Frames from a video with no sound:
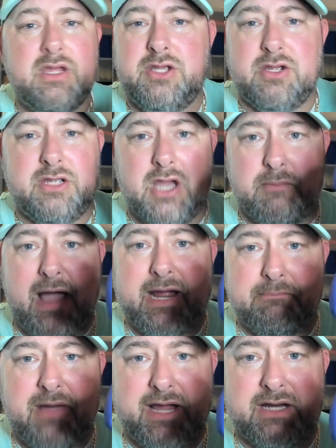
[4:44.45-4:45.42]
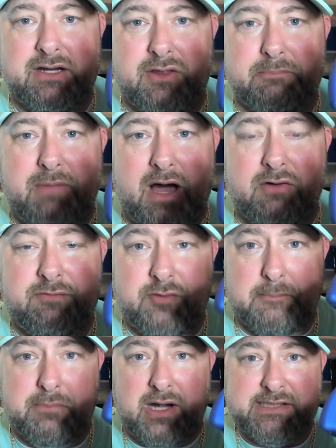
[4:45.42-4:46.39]
You can go back and buy you another bottle for
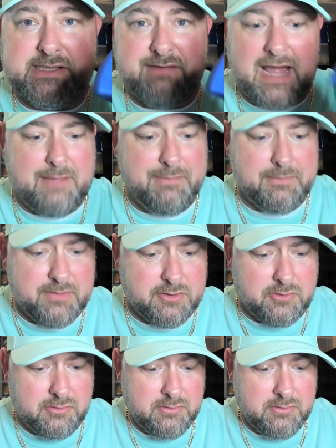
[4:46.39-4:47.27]
the price of a Happy Meal.